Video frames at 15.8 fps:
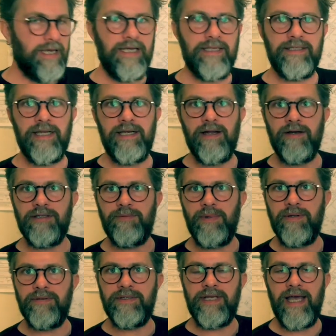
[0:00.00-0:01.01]
Isn't it nice to
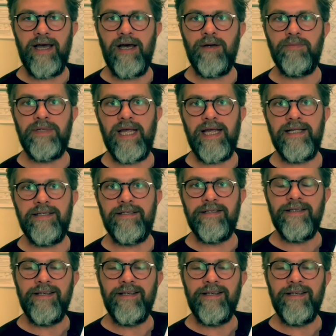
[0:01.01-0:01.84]
be able to get updates